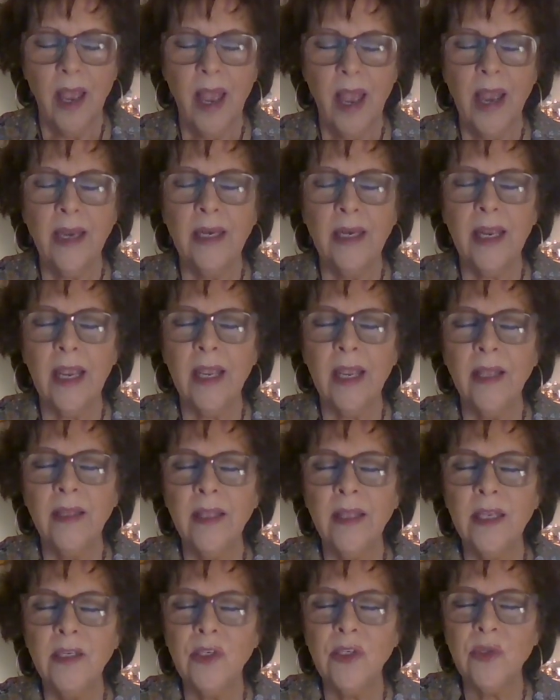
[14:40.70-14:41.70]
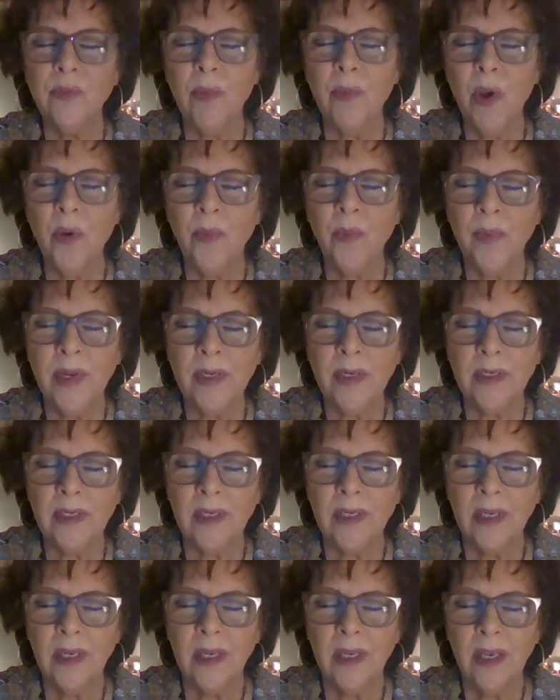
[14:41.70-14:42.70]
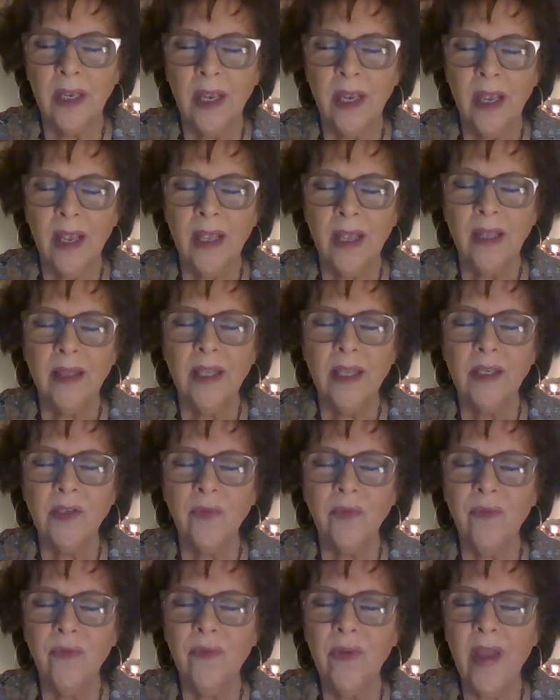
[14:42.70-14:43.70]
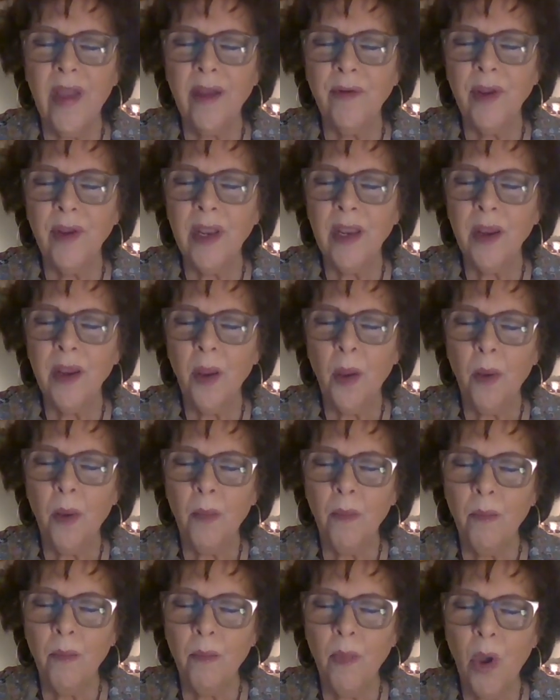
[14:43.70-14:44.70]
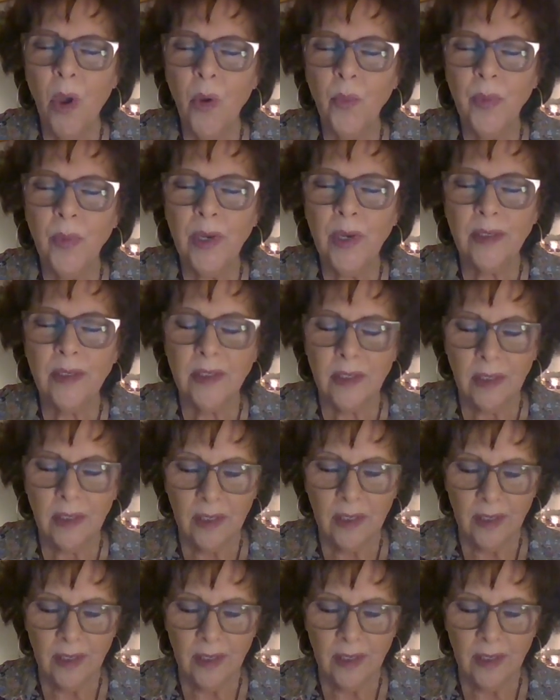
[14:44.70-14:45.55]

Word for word: And in this moment, this very moment,